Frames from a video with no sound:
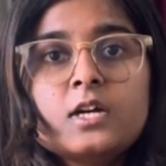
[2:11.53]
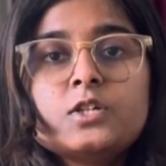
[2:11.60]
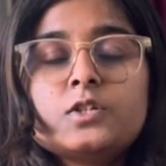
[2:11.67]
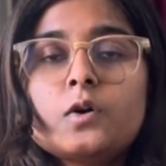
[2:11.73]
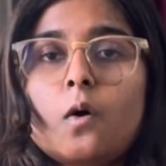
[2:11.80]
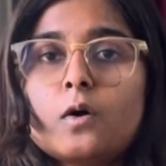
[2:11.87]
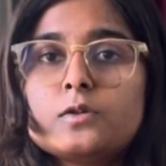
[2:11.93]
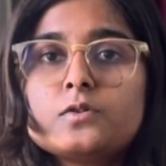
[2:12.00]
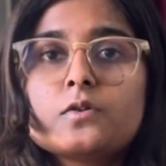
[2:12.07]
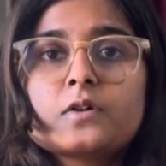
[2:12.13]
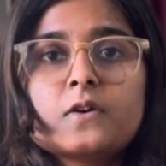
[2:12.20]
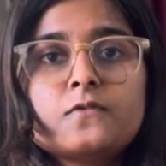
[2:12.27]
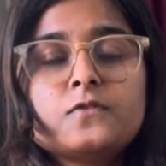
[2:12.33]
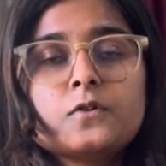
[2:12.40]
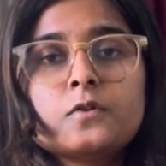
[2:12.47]
She also
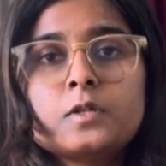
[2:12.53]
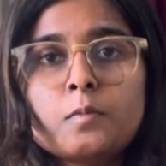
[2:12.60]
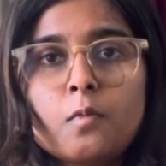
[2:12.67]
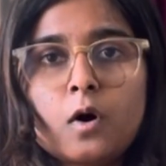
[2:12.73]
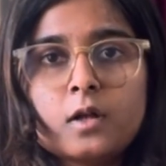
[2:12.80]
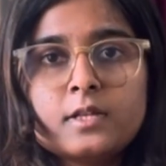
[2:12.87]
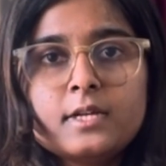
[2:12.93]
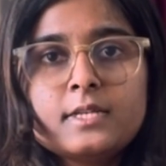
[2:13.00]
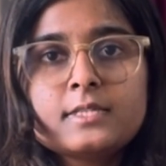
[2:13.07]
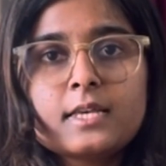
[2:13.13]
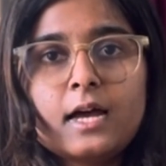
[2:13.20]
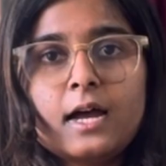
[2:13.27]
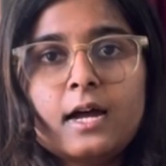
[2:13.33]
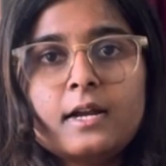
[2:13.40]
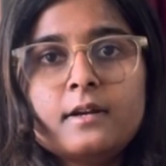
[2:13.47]
gives you mnemonics
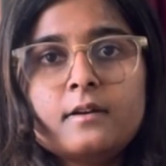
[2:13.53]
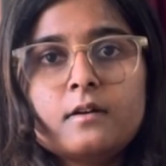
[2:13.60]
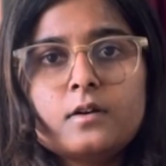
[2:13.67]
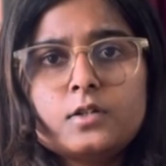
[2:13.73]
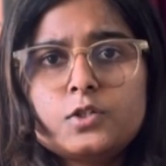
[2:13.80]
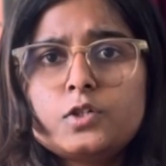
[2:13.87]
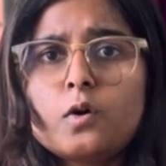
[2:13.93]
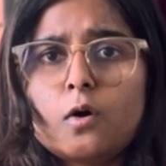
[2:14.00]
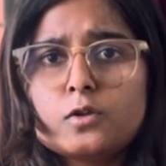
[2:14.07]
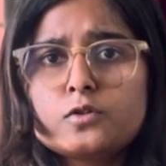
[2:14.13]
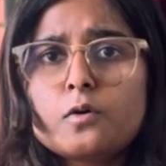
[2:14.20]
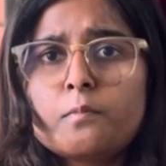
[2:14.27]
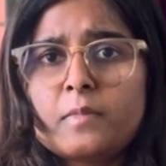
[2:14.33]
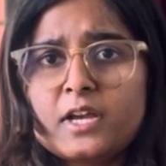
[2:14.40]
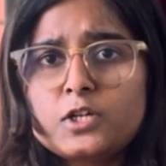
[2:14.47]
and she also
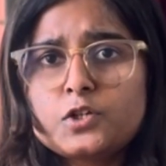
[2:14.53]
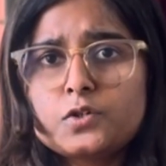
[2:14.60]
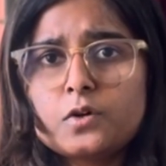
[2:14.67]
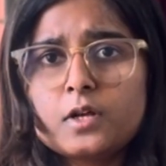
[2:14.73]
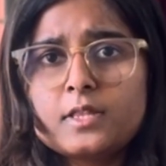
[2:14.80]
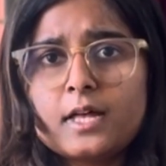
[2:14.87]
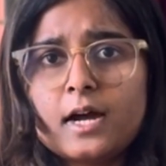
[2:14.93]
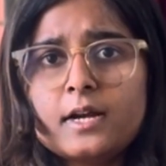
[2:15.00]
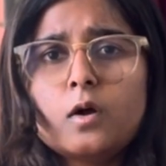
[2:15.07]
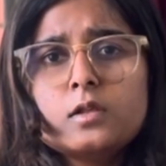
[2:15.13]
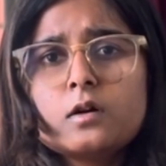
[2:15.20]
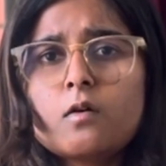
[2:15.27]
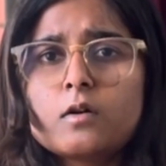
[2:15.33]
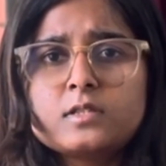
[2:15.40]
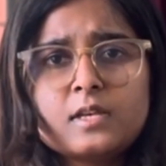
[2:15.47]
makes sure that all the
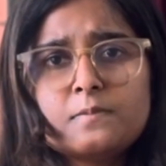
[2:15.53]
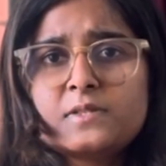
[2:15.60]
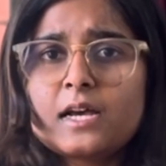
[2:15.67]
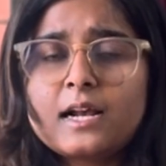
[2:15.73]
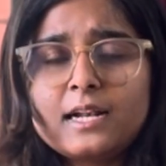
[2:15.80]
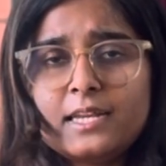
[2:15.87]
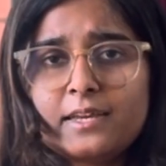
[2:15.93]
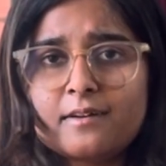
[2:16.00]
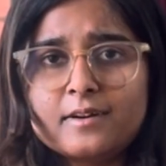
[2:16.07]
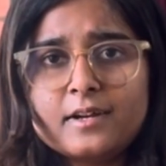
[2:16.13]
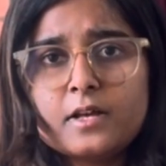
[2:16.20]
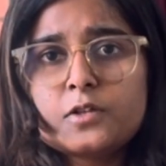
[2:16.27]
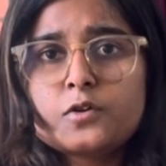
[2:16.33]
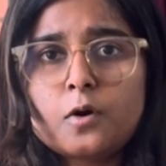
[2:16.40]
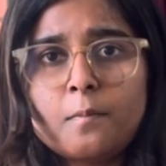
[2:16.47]
concepts are cleared
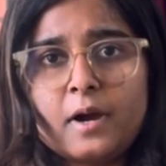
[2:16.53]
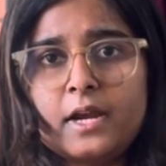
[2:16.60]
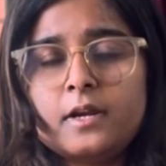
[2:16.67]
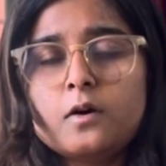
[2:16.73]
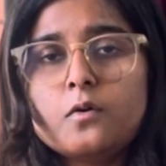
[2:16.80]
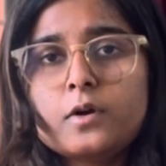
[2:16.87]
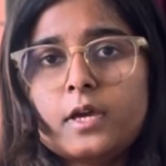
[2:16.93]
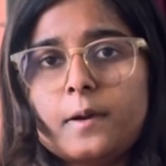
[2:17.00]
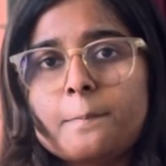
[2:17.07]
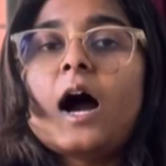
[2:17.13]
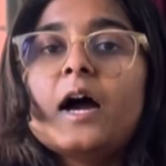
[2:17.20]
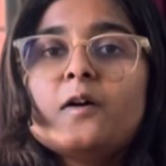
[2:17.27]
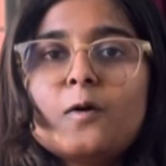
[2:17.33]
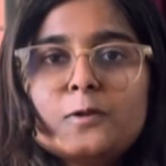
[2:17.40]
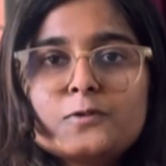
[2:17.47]
in your mind. Okay. I
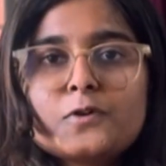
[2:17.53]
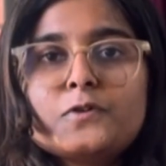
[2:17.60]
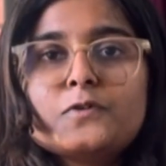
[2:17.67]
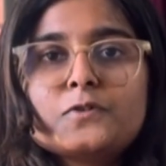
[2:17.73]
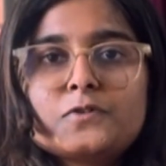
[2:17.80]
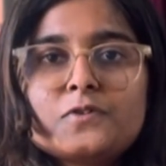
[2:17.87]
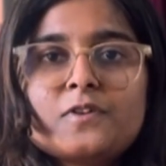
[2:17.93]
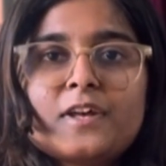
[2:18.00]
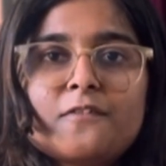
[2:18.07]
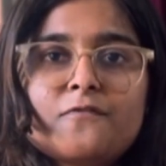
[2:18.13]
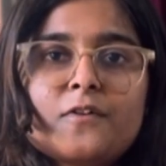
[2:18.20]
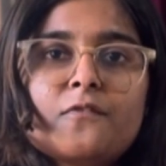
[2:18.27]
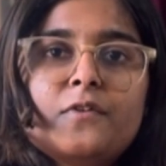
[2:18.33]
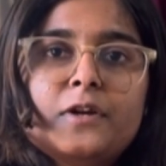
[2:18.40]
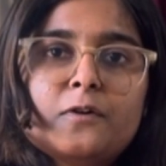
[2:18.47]
also used to refer
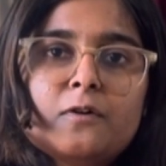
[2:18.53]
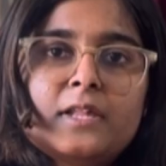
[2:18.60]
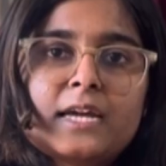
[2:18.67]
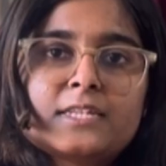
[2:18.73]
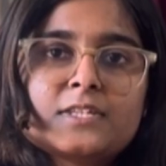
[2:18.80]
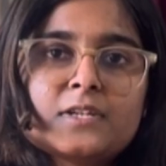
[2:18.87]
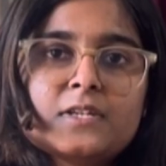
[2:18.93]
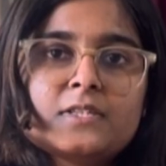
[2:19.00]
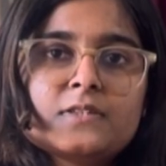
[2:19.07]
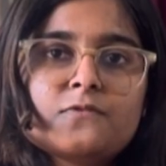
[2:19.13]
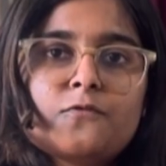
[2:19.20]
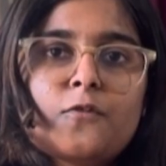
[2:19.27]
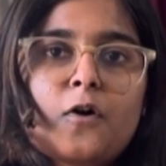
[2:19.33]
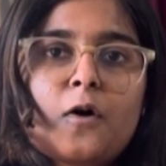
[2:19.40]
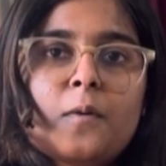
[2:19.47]
video lectures
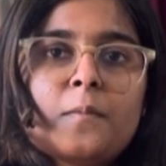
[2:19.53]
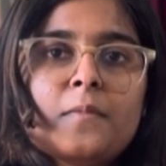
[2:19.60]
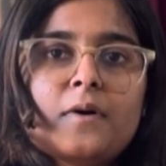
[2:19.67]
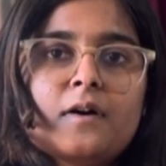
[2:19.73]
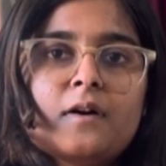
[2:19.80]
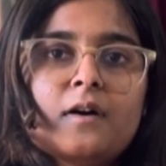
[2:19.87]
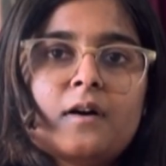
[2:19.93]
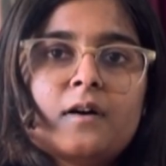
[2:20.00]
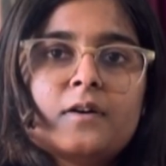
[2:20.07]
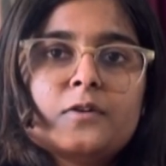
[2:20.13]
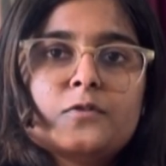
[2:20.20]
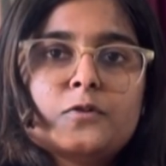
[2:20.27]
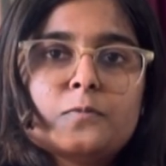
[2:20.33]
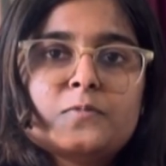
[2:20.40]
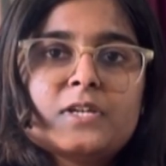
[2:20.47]
from a
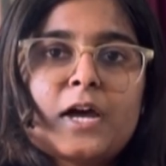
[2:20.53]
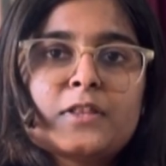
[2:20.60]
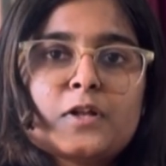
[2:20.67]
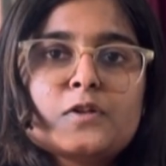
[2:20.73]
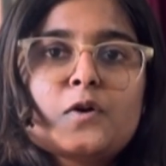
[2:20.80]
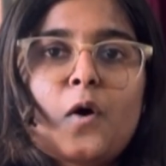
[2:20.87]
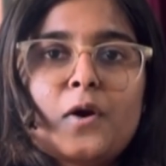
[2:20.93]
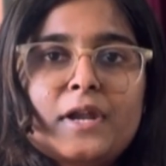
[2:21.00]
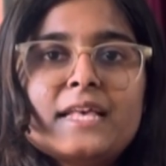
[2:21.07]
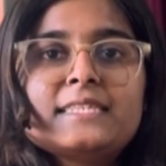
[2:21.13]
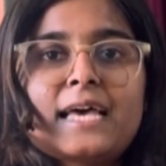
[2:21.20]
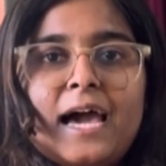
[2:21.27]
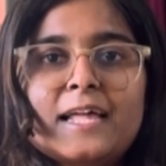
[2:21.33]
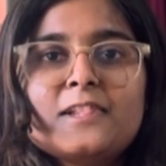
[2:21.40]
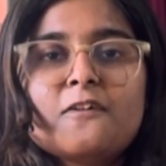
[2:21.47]
YouTube channel called as
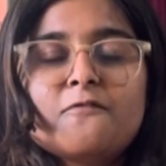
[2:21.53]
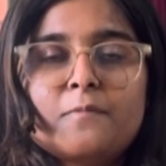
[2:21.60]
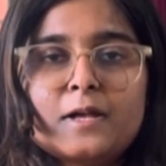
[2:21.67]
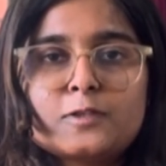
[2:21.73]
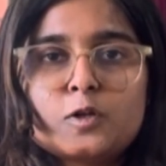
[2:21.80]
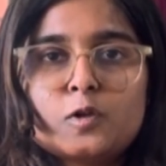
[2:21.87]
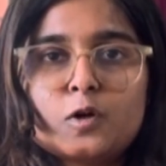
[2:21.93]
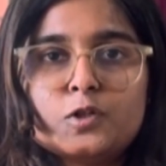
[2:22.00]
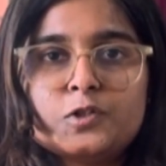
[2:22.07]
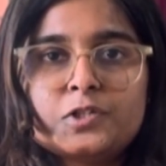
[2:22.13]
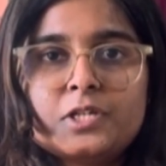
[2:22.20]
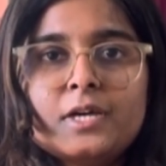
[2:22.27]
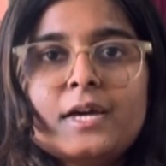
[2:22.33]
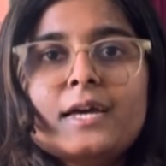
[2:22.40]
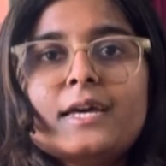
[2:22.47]
I Love Pathology.